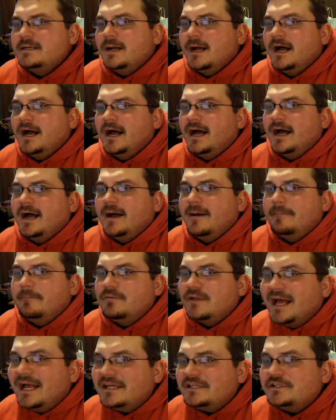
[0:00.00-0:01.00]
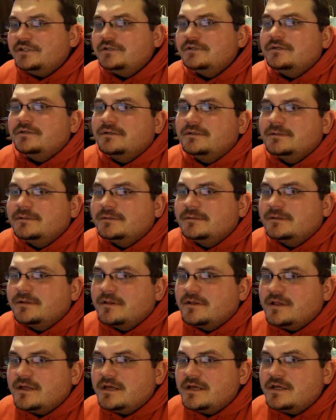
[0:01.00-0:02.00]
Blaster,
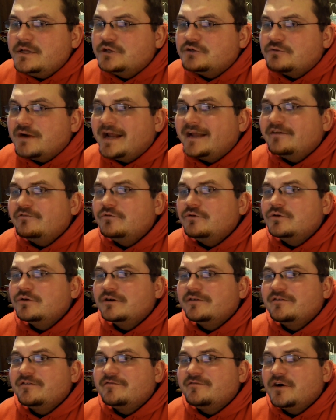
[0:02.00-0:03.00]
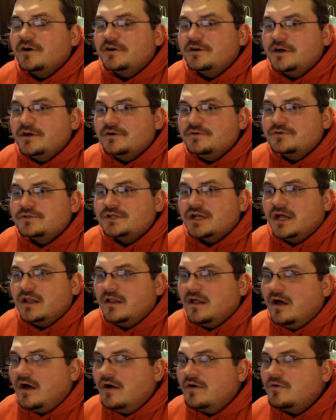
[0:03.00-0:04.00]
the Dragon Ruler of Infernos,
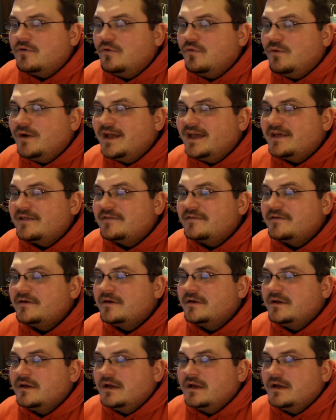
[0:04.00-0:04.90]
along with